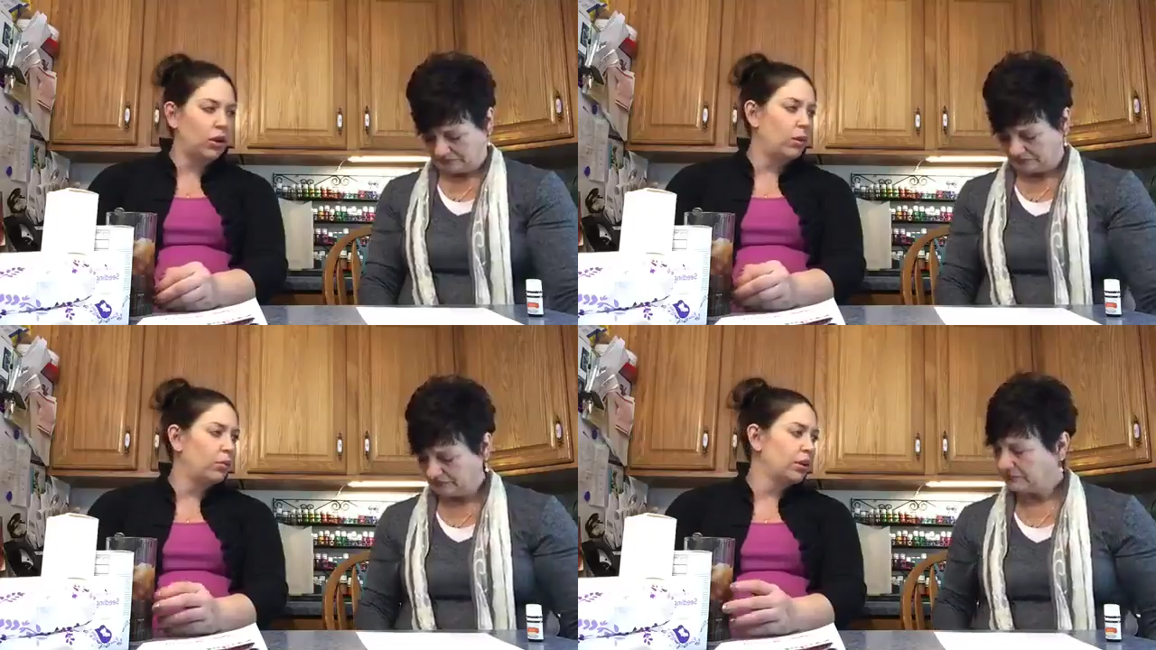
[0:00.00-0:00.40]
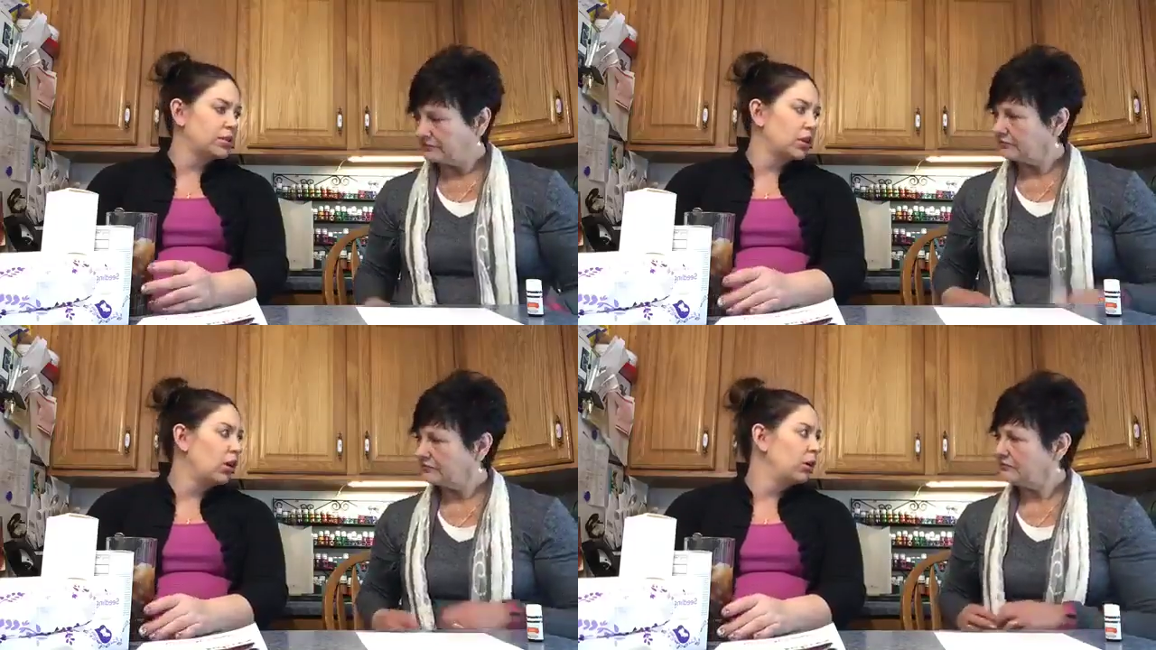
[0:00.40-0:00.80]
Speaker 1: a couple
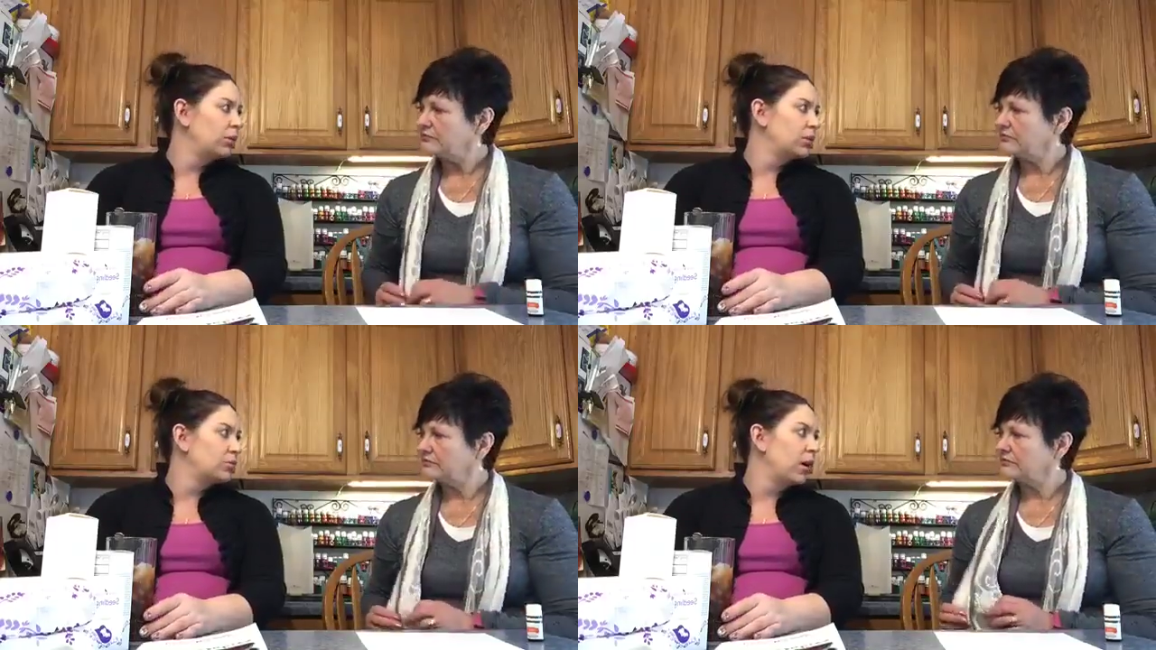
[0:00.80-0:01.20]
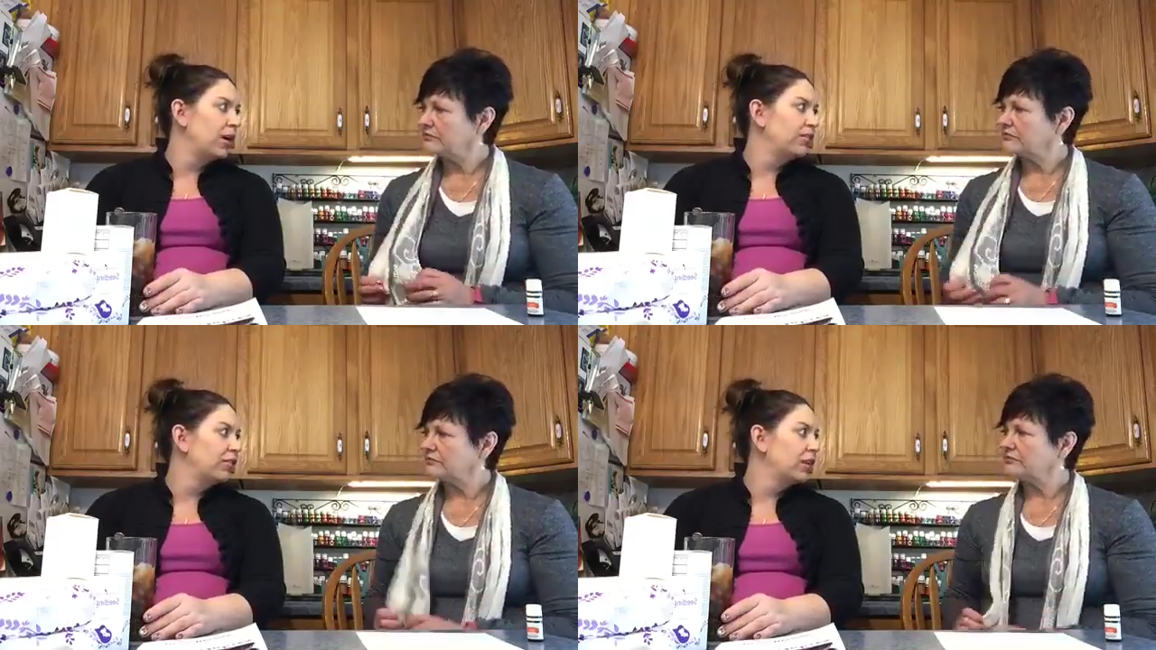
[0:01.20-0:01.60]
weeks ago. Him and his
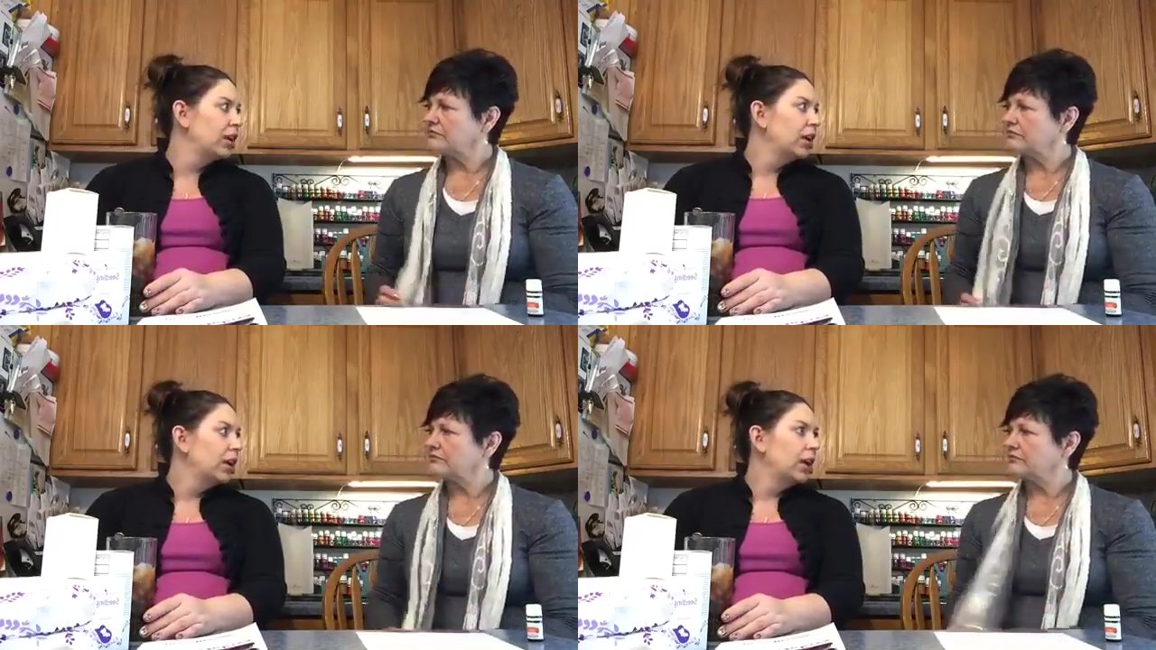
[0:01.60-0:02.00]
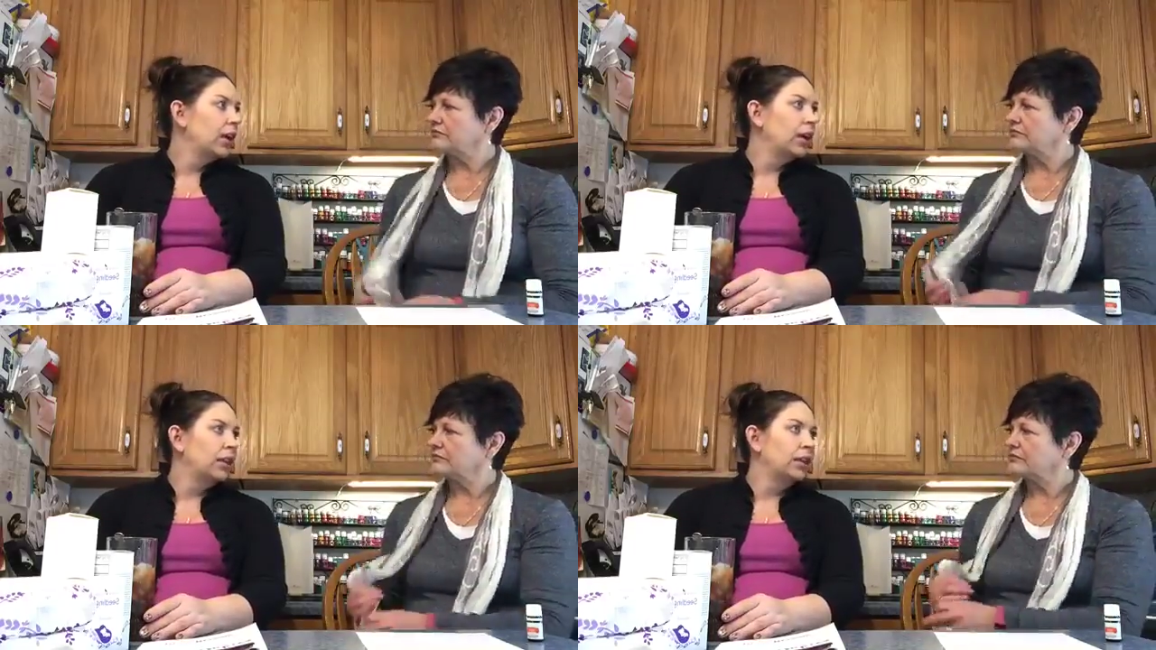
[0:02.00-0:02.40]
wife
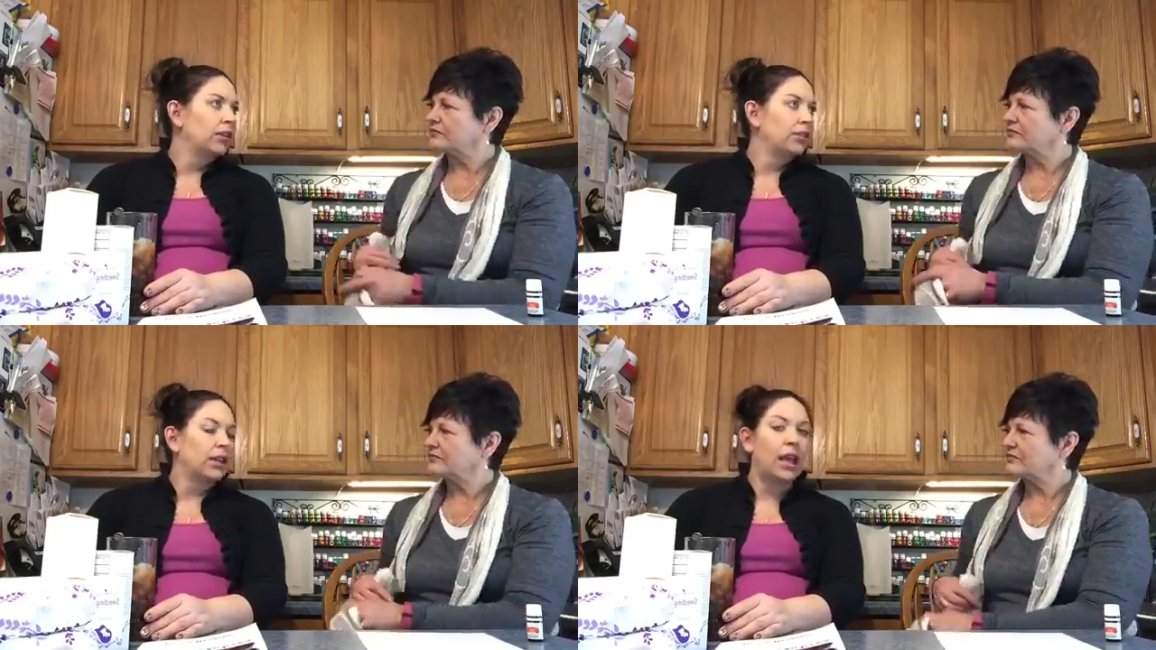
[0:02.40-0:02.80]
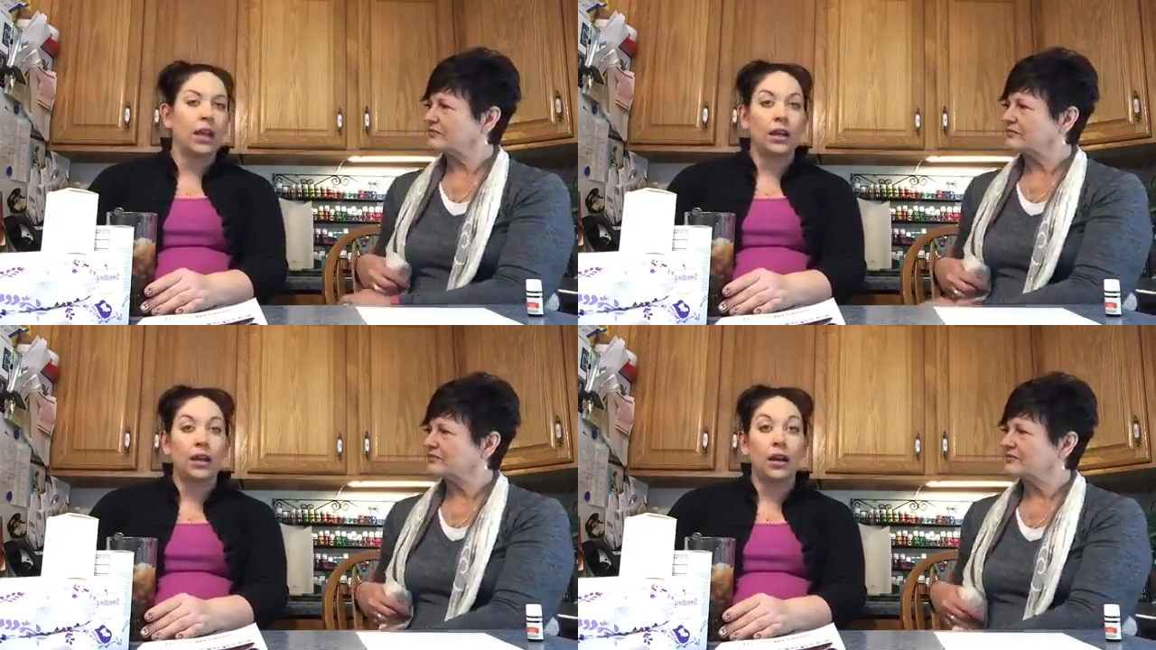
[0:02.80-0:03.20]
and they live in
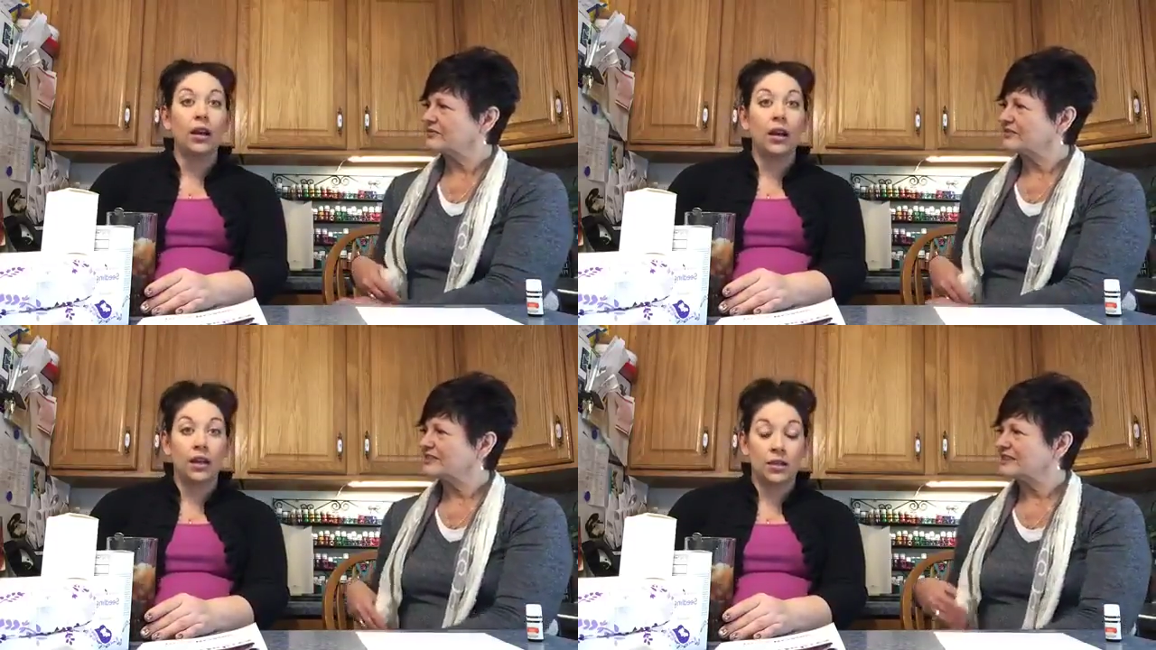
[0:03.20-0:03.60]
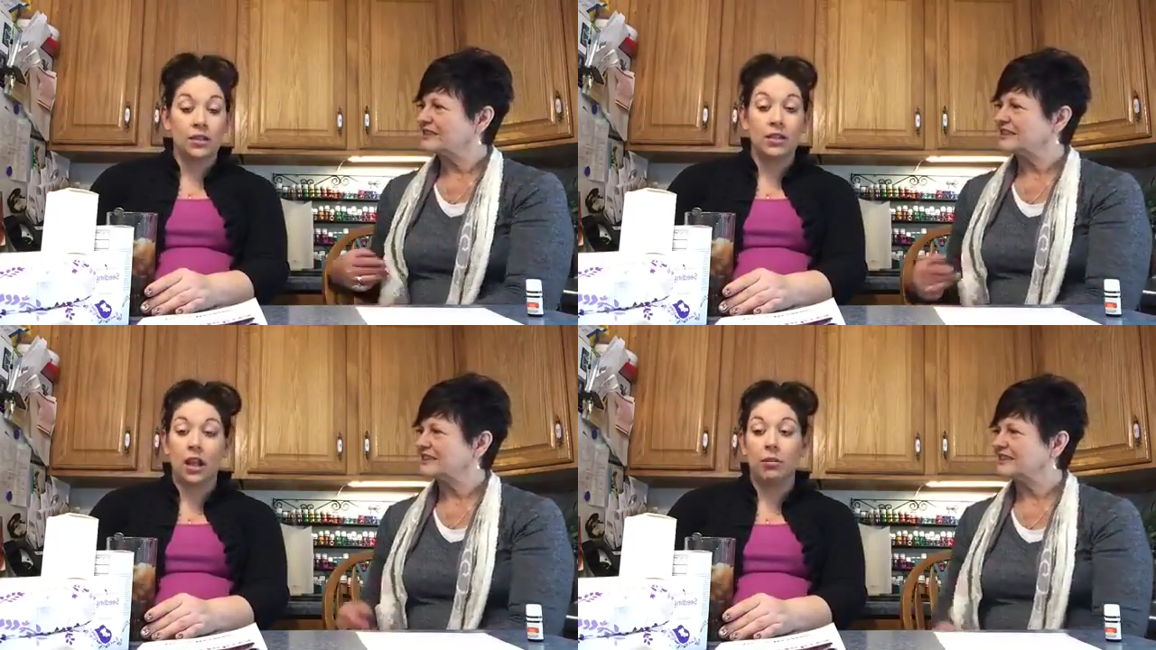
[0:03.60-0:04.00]
Canada.
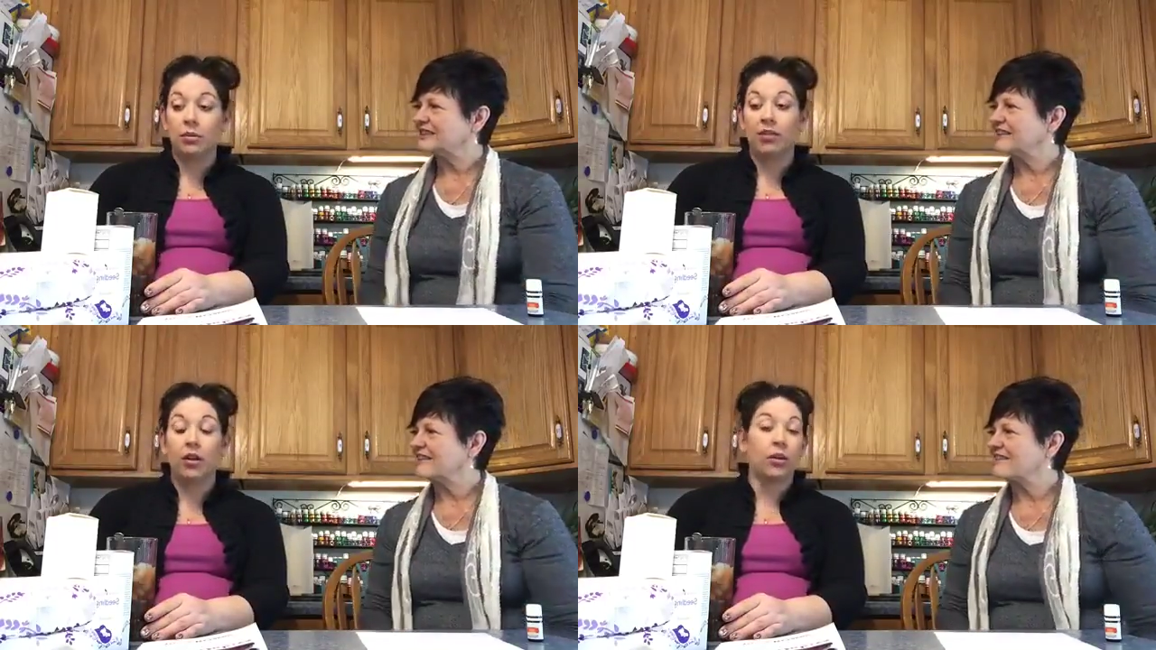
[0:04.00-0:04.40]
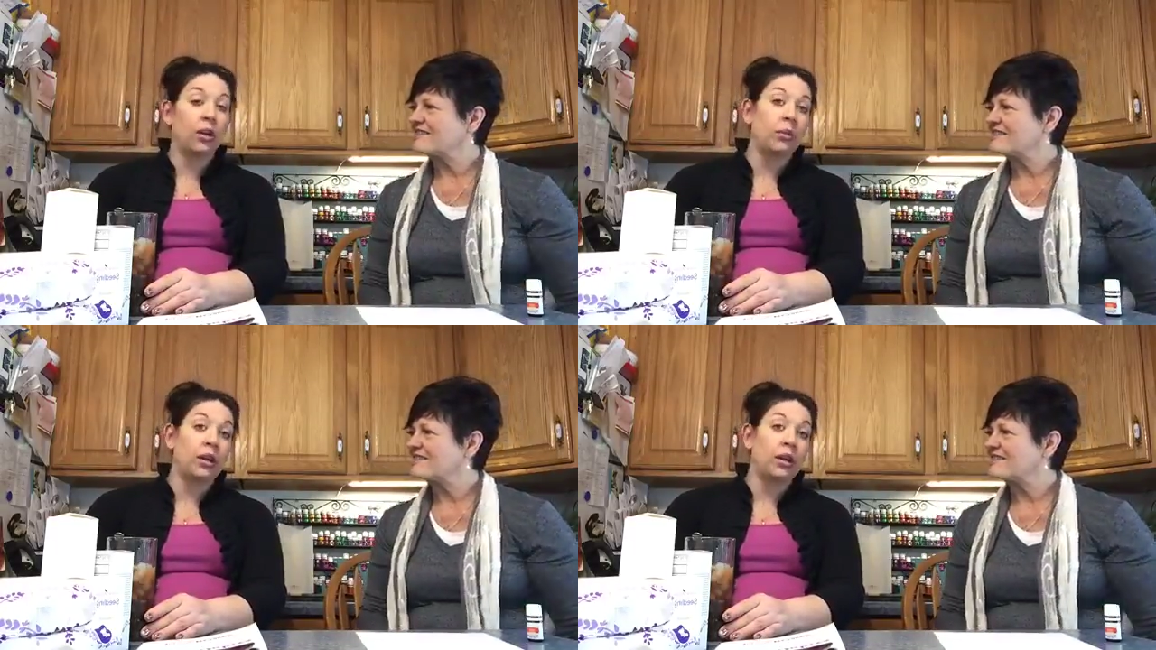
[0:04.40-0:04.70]
And I've been following him on